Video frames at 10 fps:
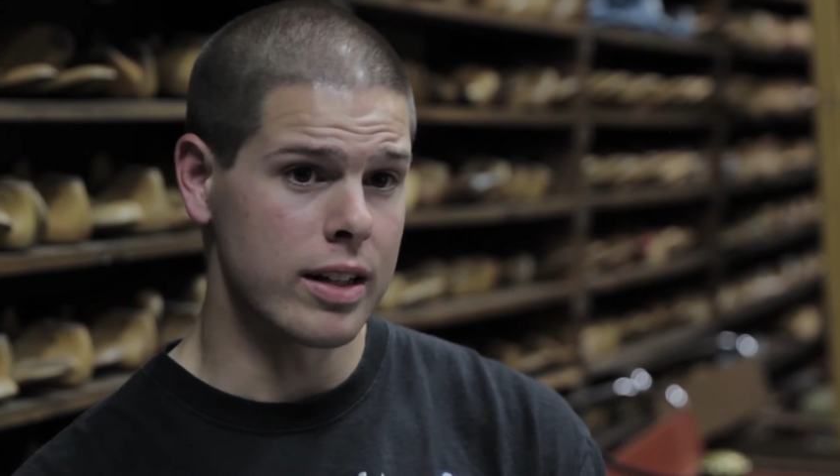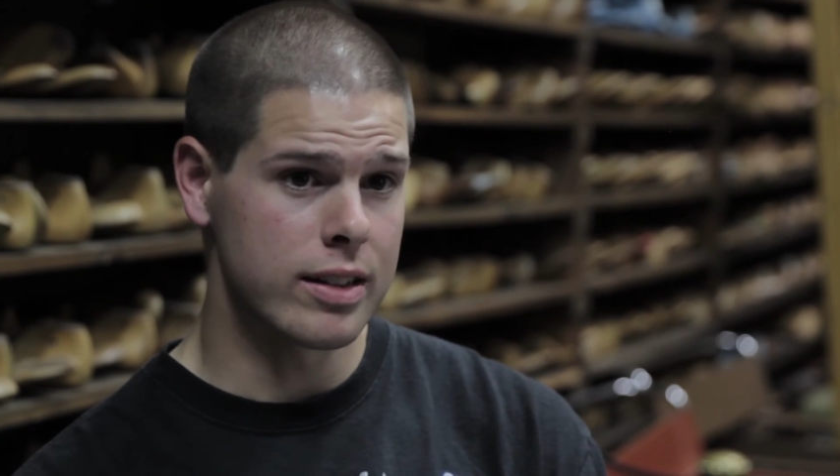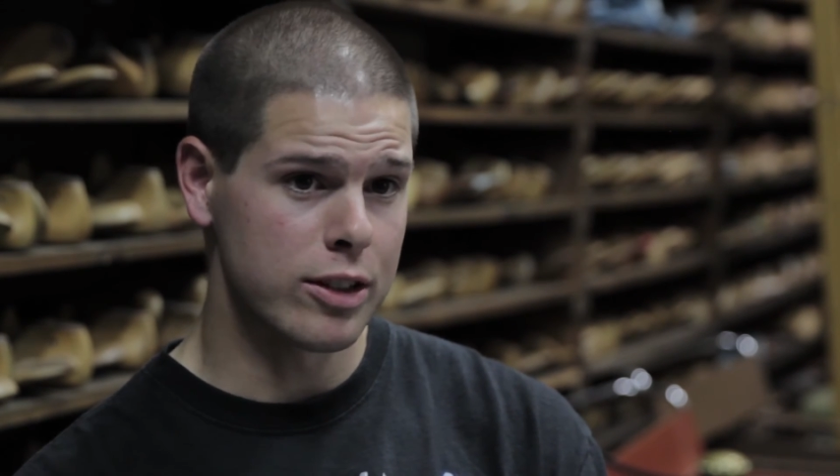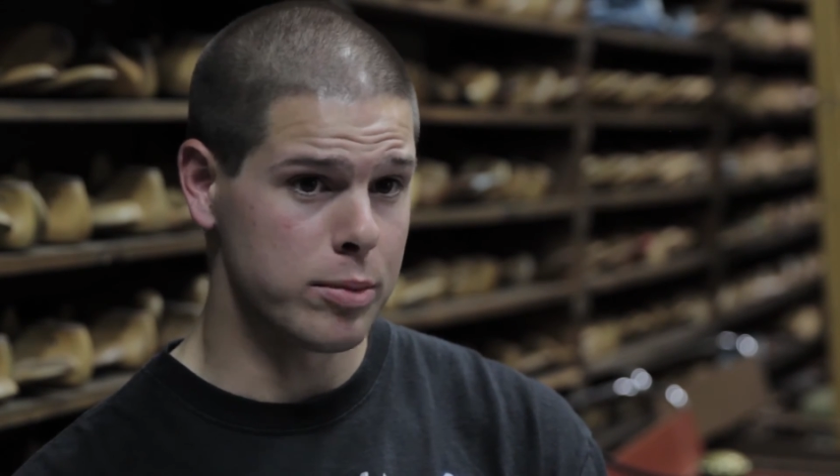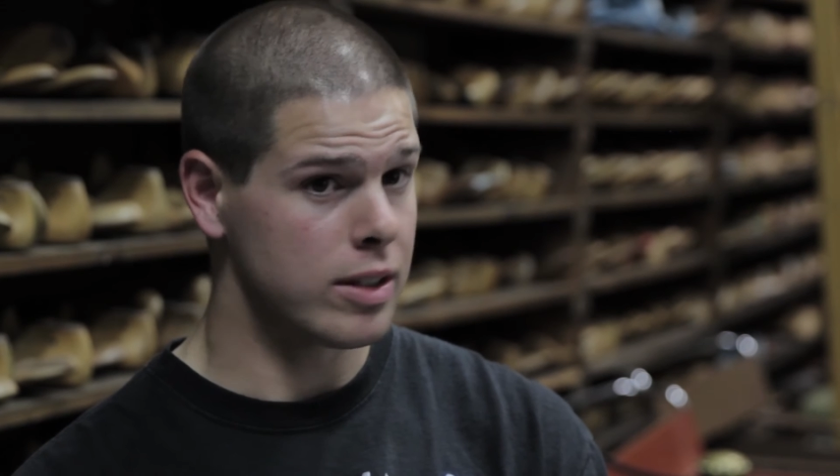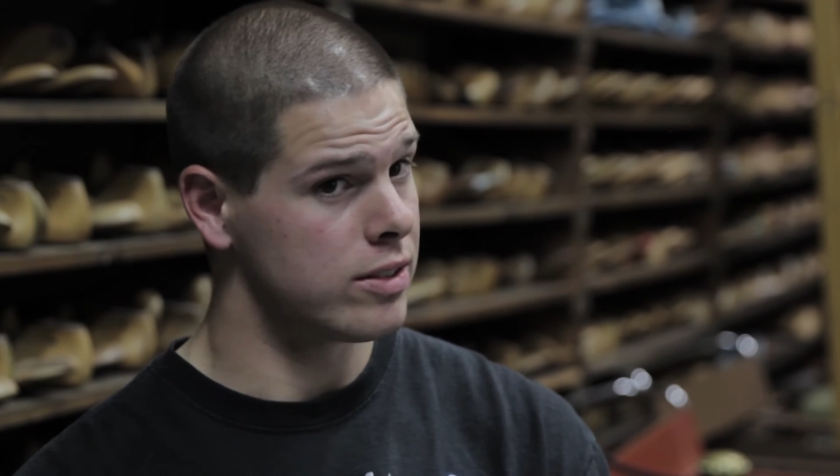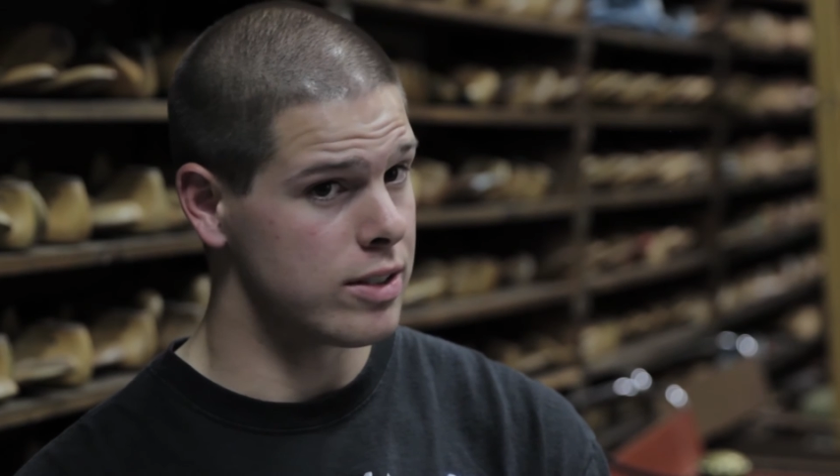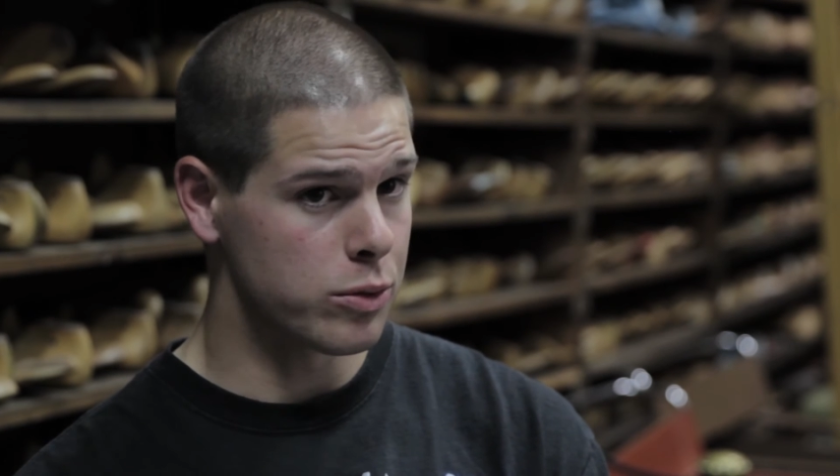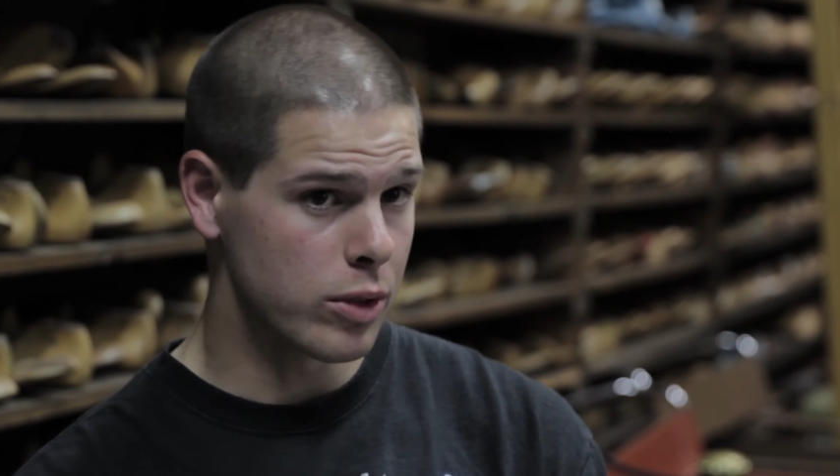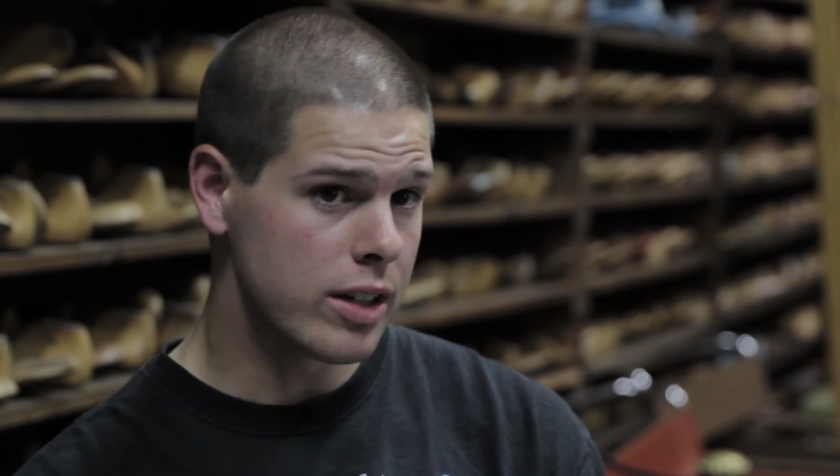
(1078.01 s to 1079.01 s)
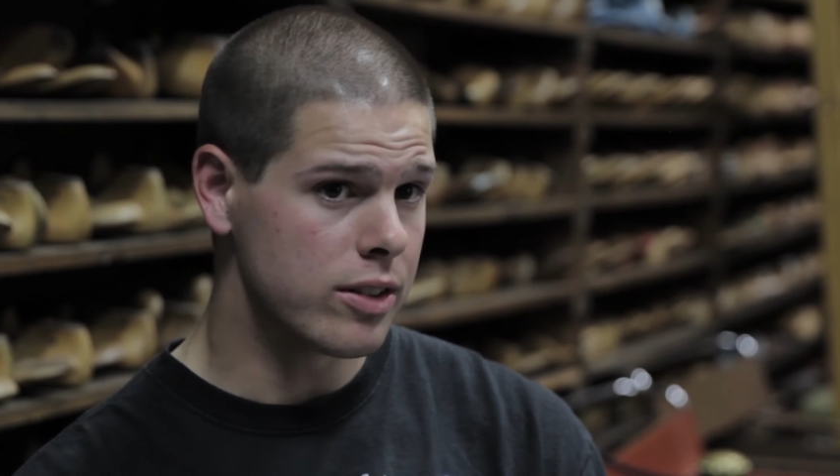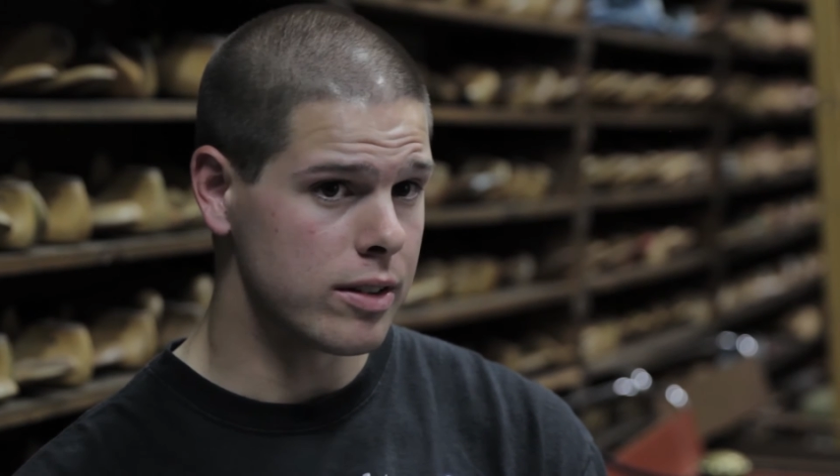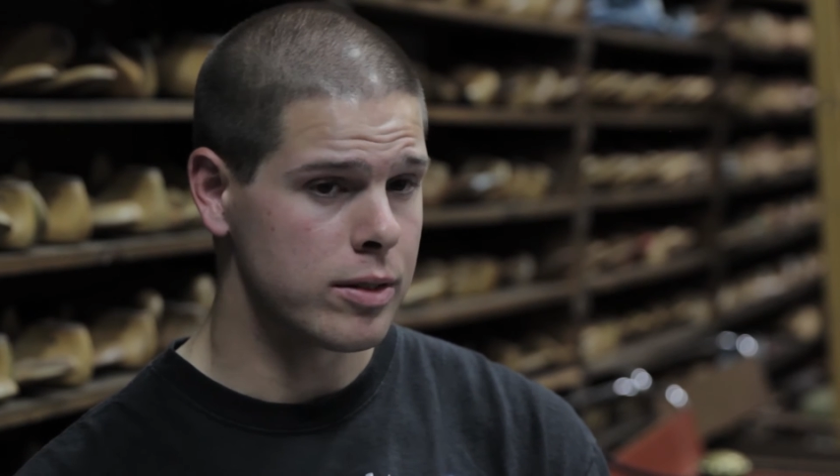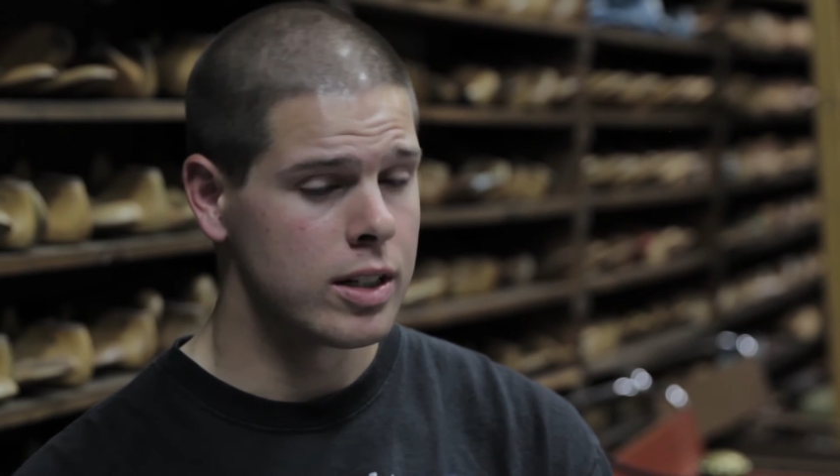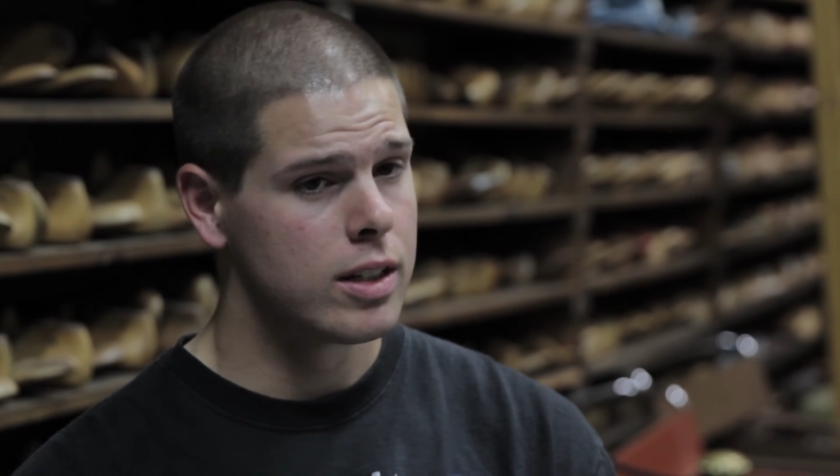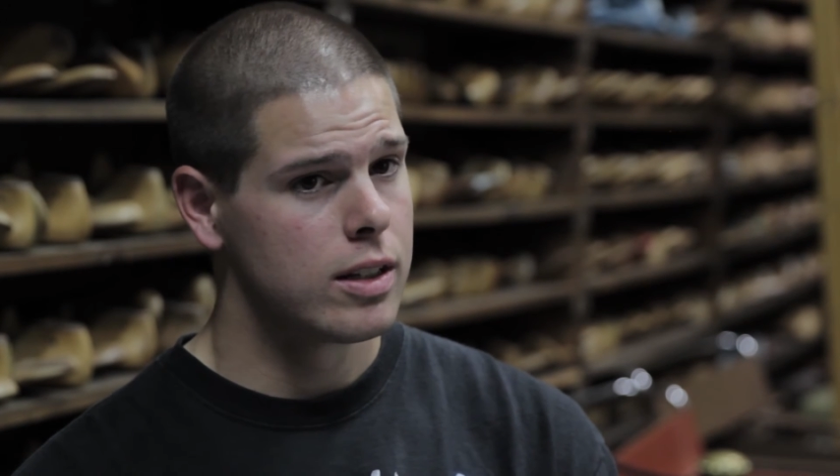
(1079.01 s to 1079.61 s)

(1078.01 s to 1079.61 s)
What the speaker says: it like this because of this reason.